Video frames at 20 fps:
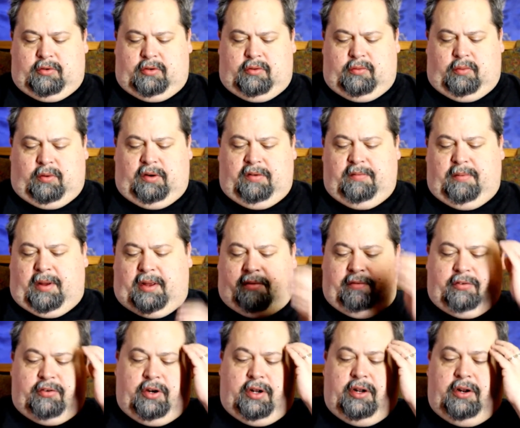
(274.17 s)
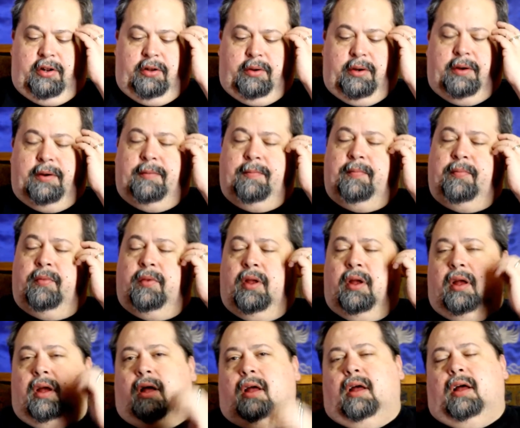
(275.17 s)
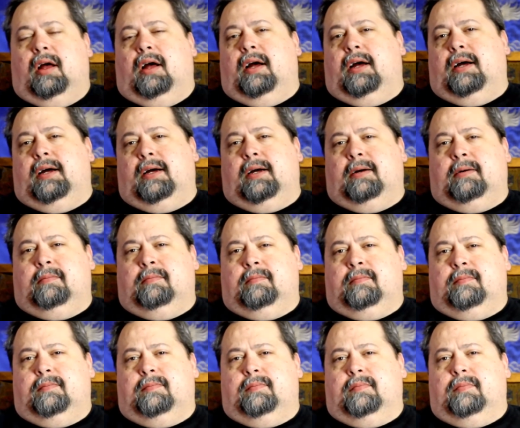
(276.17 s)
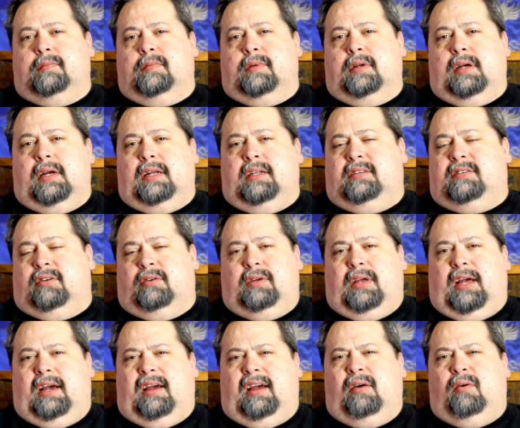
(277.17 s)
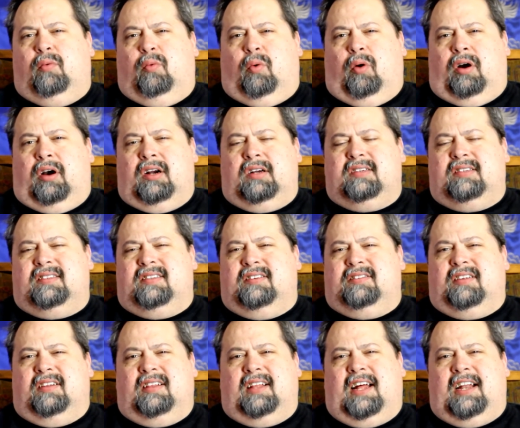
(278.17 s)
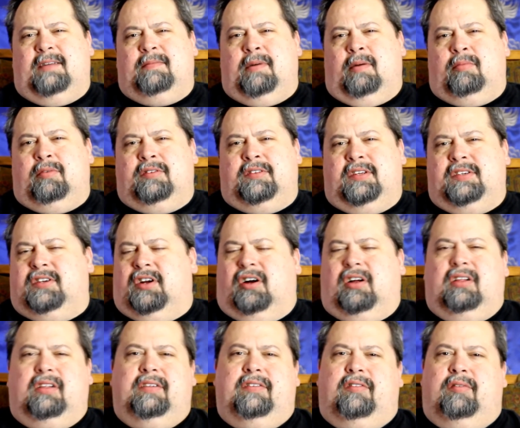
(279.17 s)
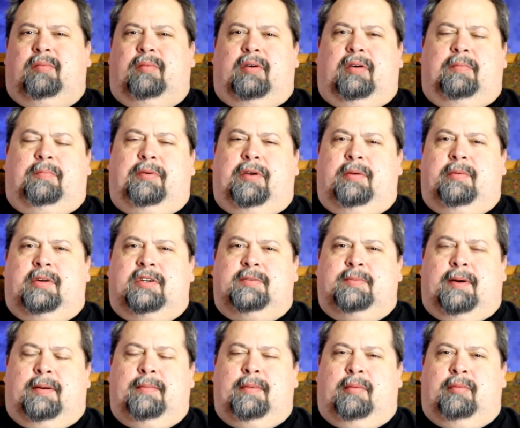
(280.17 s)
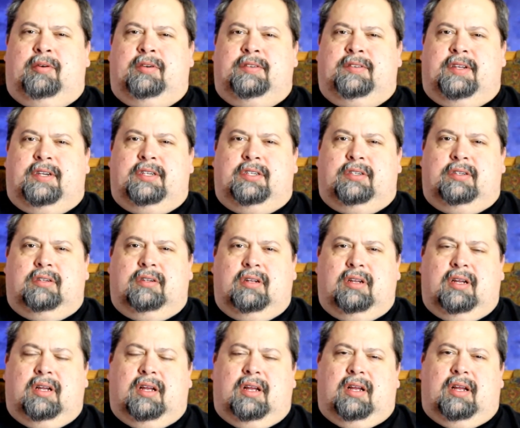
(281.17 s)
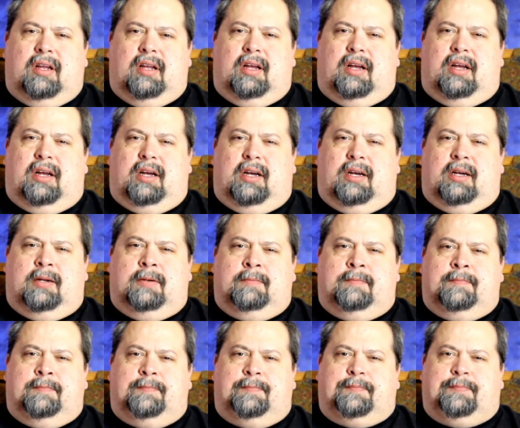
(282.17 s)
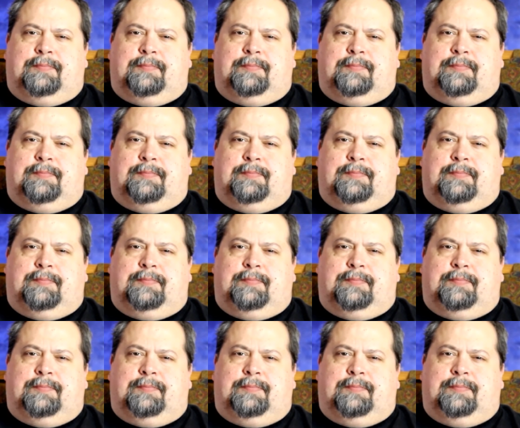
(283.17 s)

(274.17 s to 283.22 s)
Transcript: What am I even trying to do here? Um, and so, yeah, it works. There's a lot of memorization. All of them are pretty much about memorization. Um,